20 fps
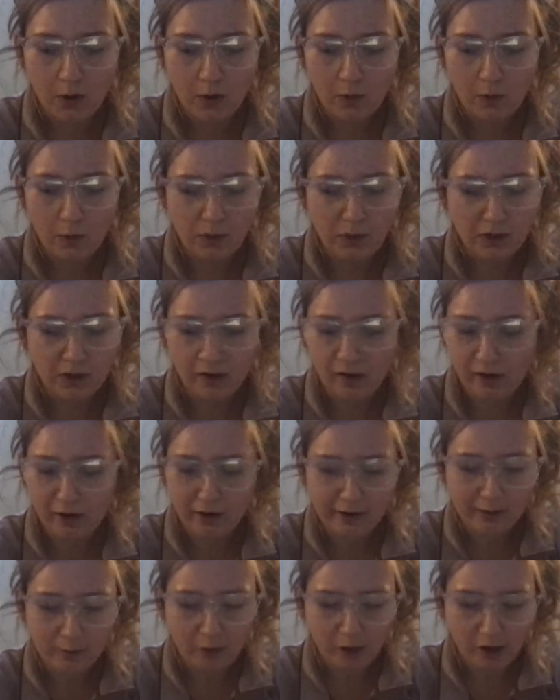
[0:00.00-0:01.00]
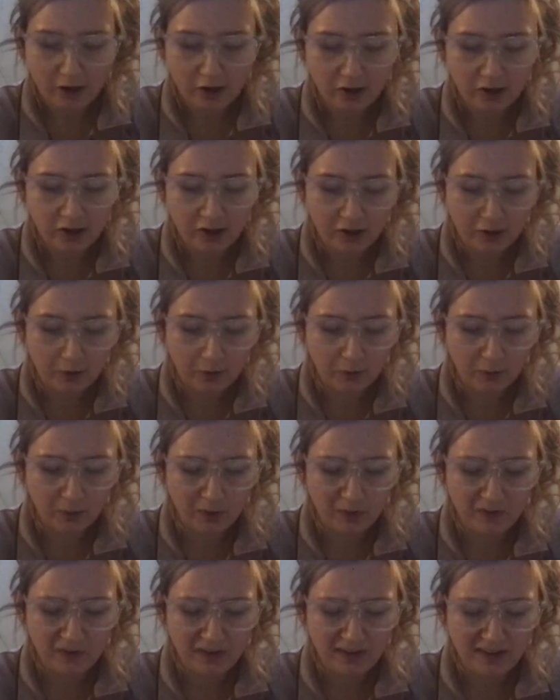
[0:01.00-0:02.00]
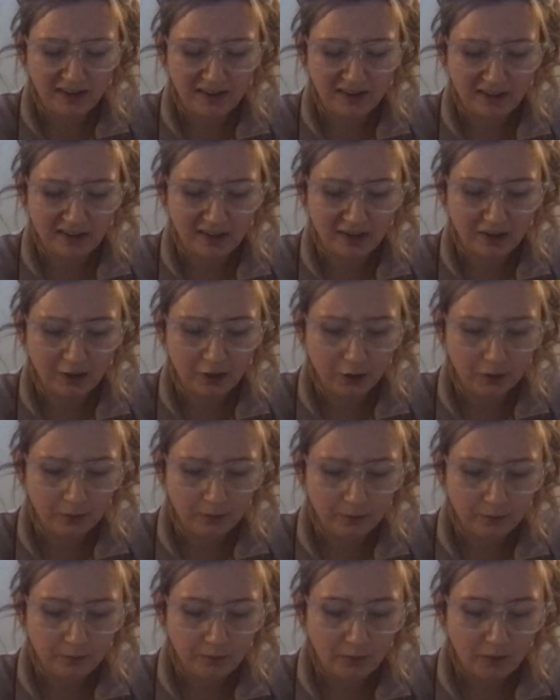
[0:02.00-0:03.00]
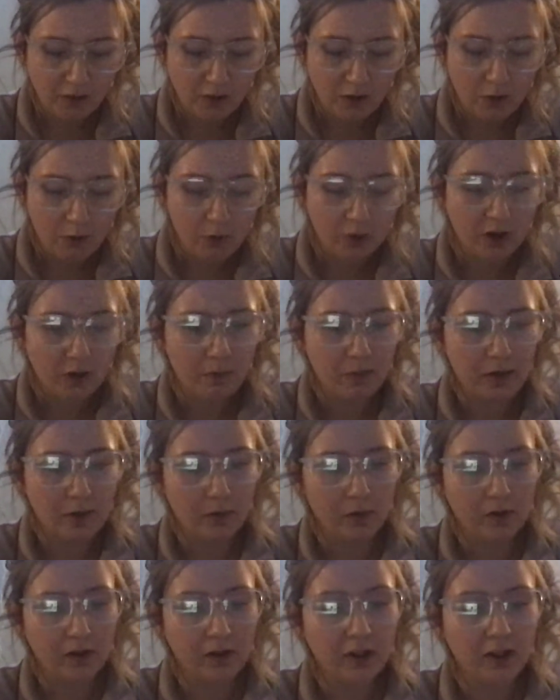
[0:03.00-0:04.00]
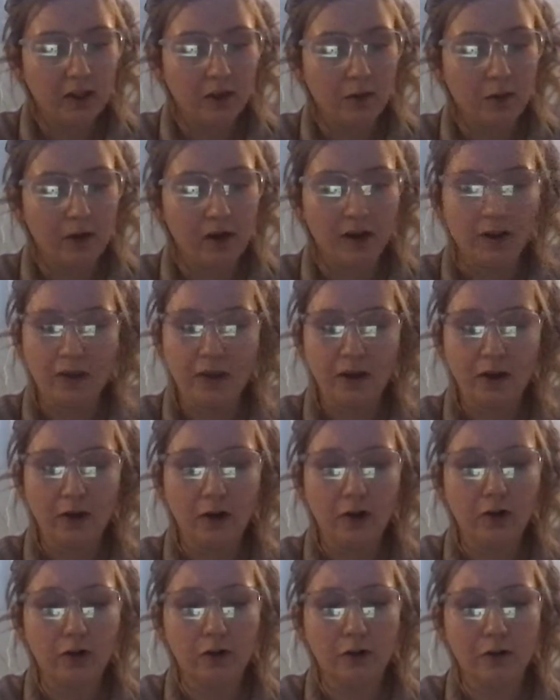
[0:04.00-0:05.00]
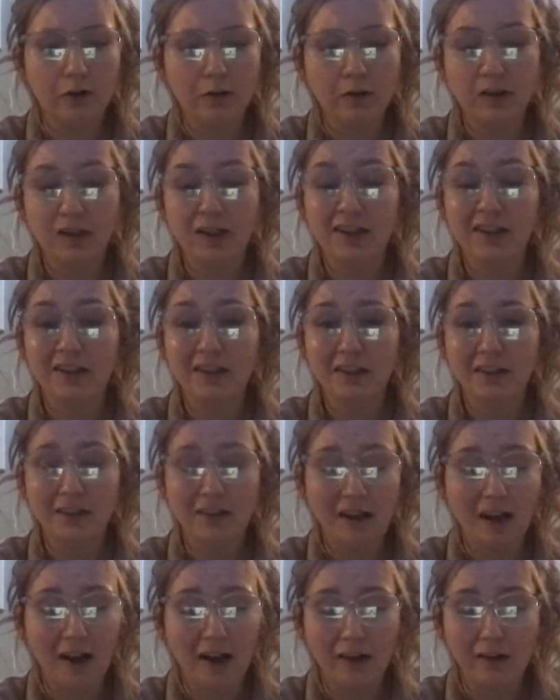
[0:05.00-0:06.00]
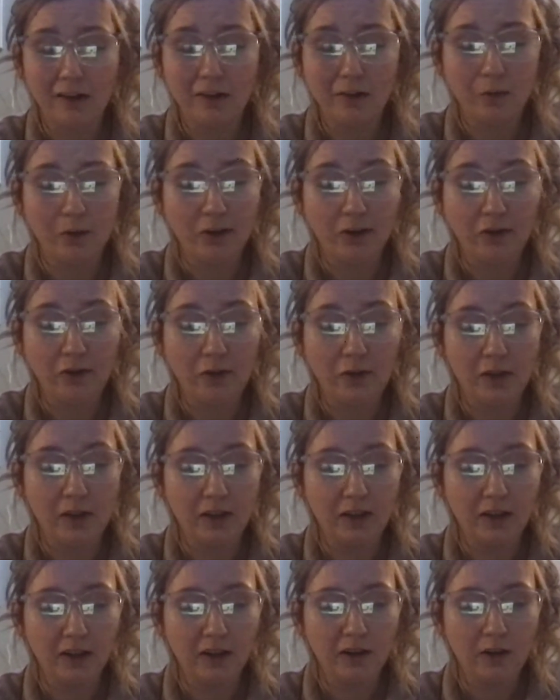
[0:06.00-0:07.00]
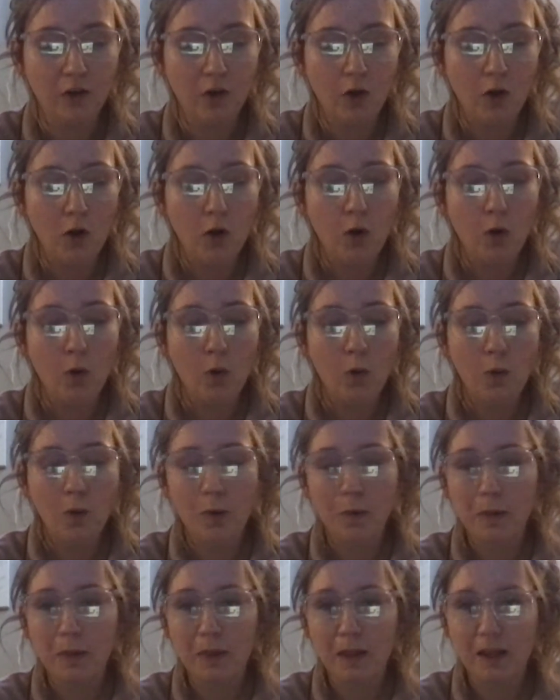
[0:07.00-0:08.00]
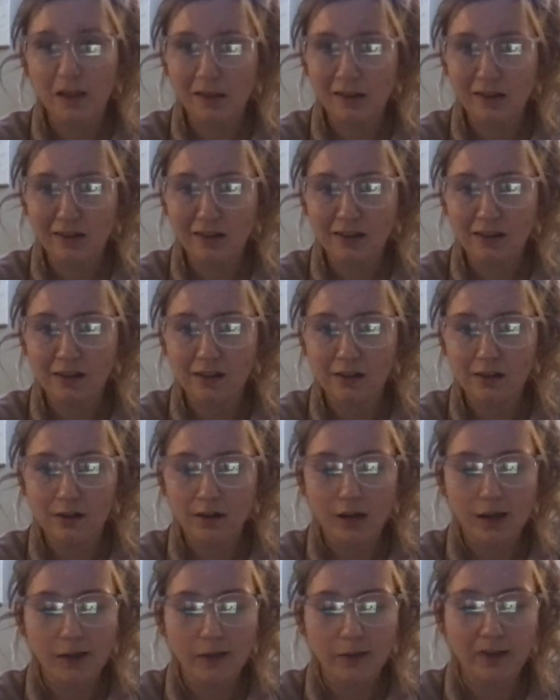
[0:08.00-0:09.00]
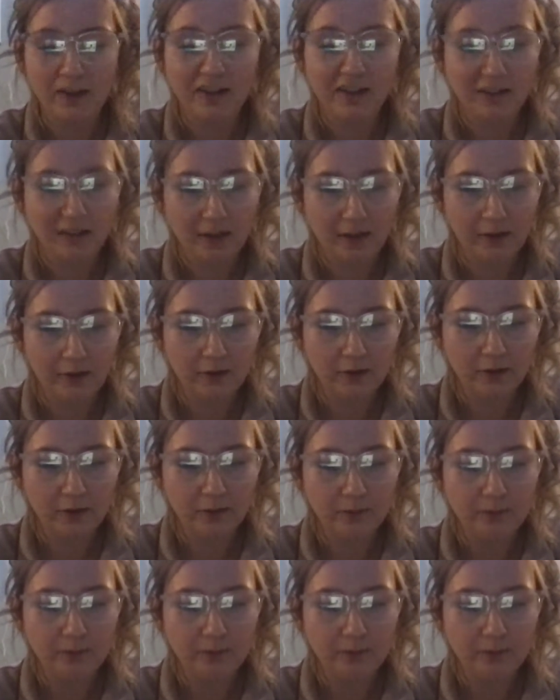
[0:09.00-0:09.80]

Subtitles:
Would the guards rush to the roof and seize her? Would the people in the square think her news was just a child's wishful thinking? Or would they listen and be saved?